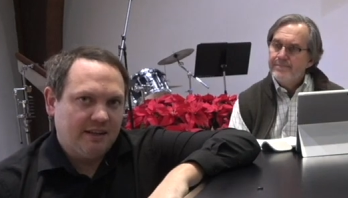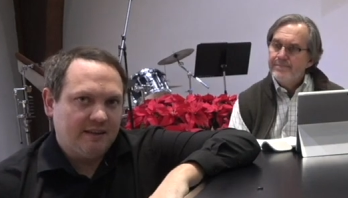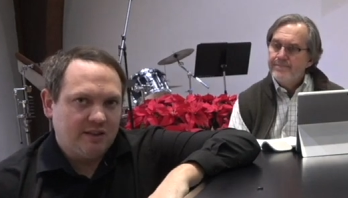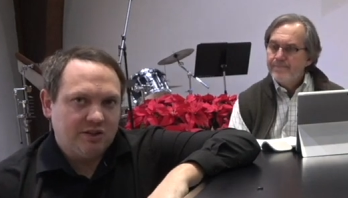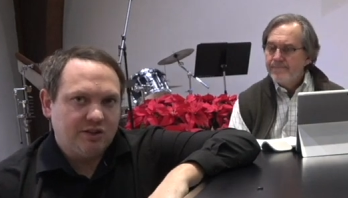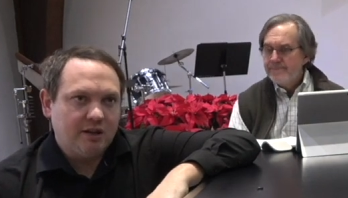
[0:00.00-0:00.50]

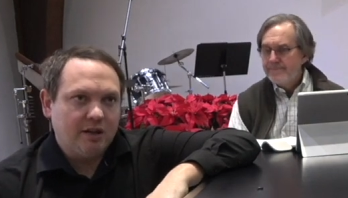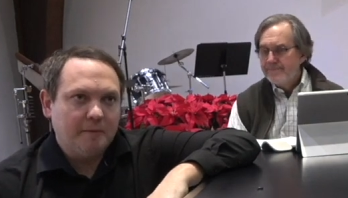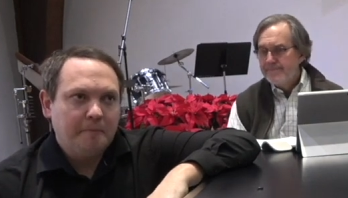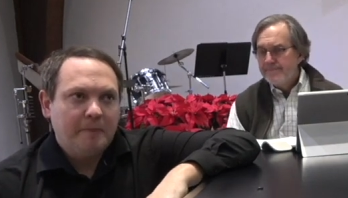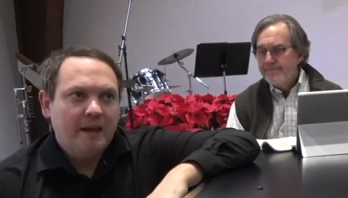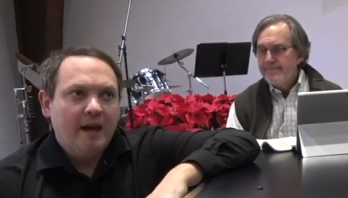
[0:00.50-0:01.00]
Speaker 1: this year.
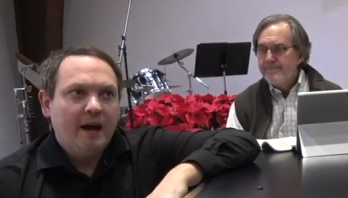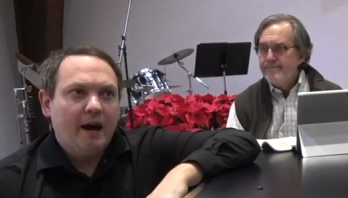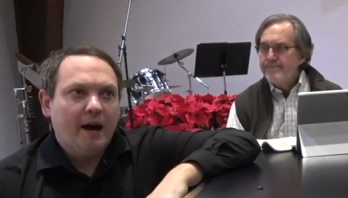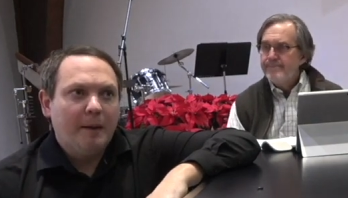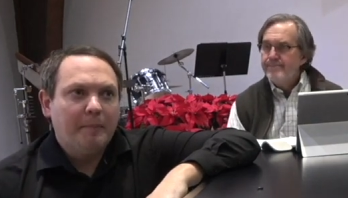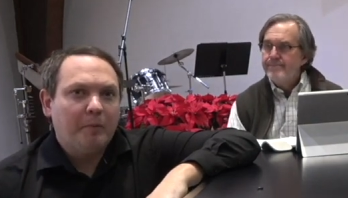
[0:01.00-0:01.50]

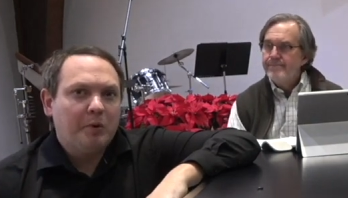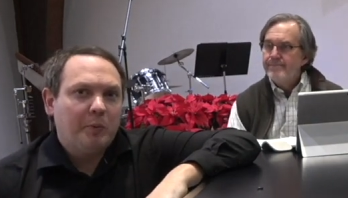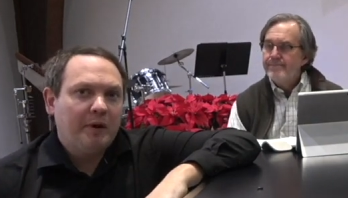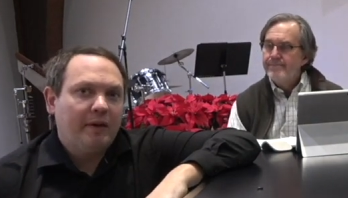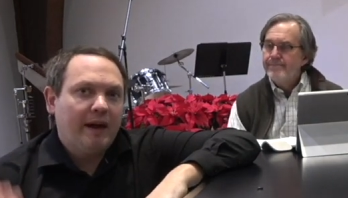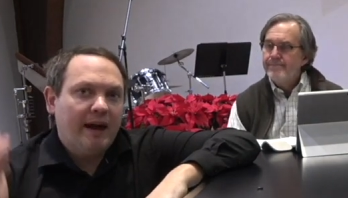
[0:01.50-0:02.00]
Um, but we
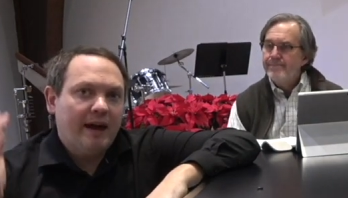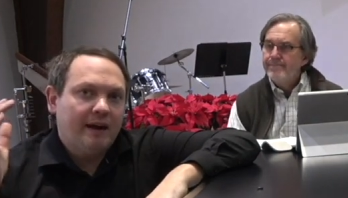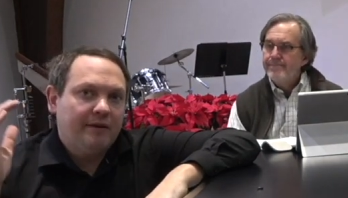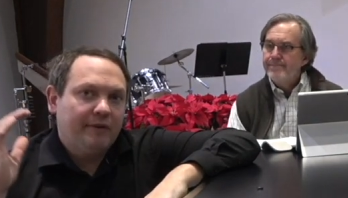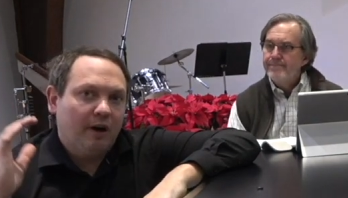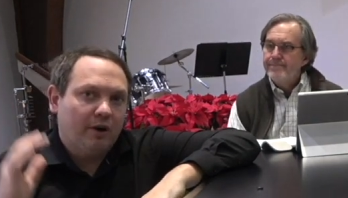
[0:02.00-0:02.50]
will
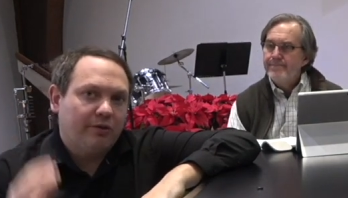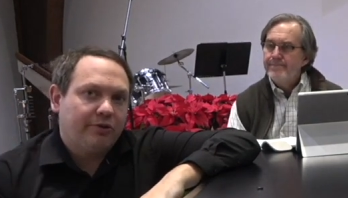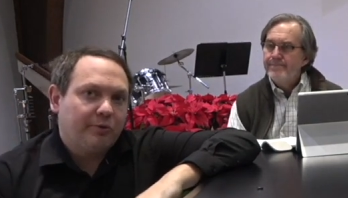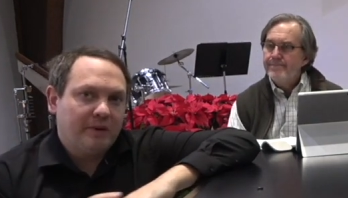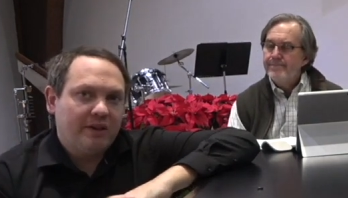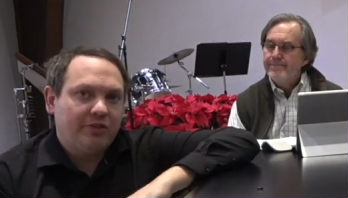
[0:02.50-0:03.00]
have our
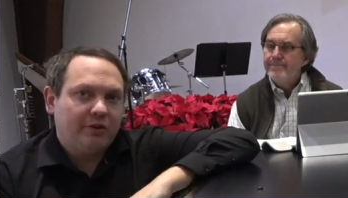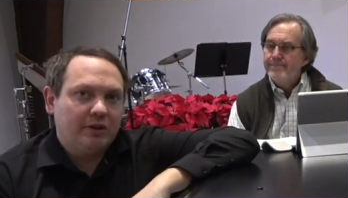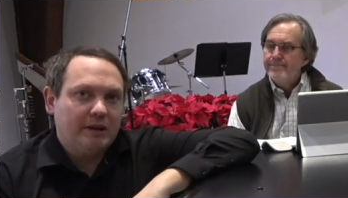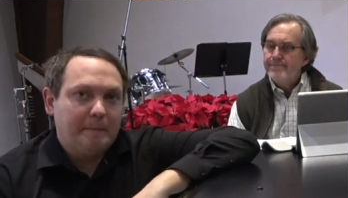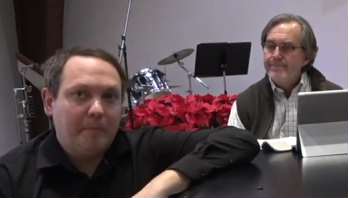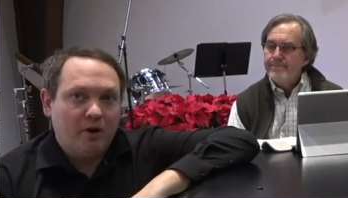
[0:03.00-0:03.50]

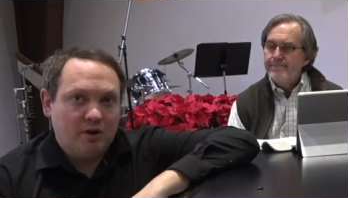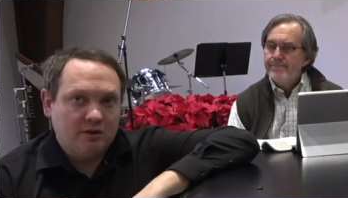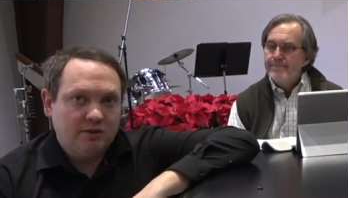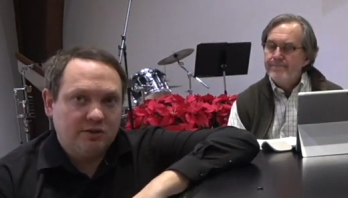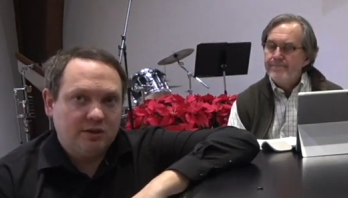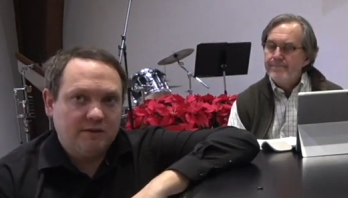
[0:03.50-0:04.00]
3.30
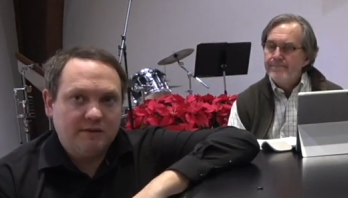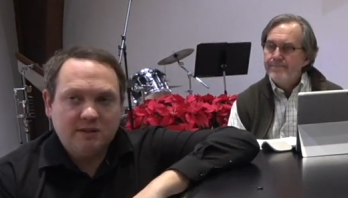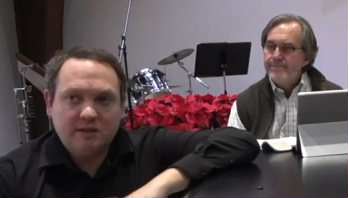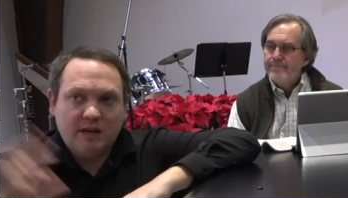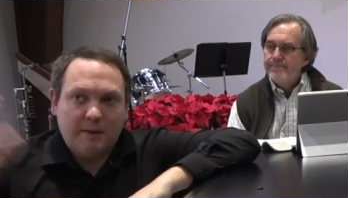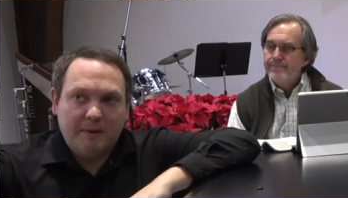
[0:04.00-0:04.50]
barn
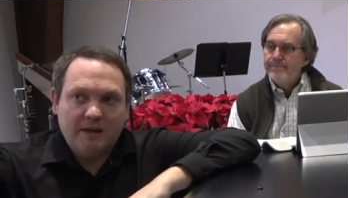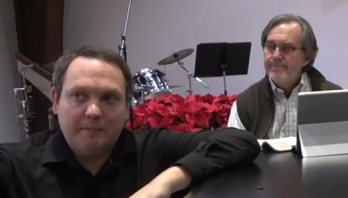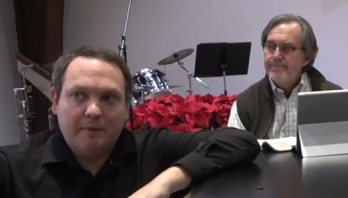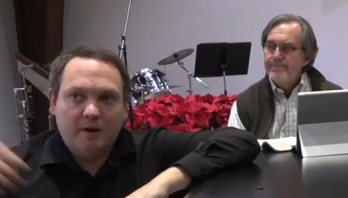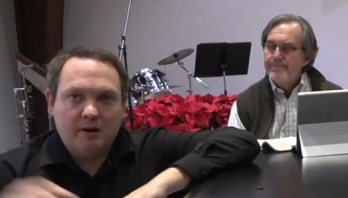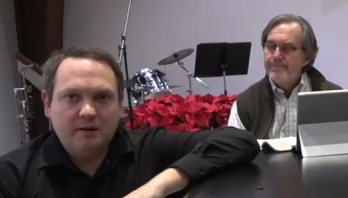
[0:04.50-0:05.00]
service out by the
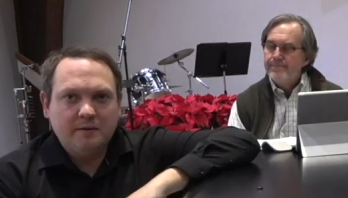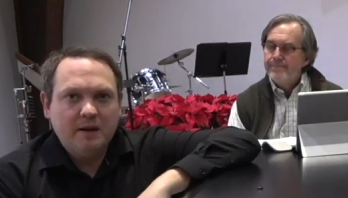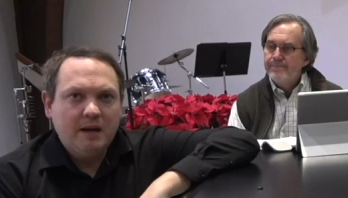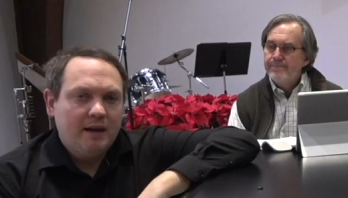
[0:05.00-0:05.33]
barn.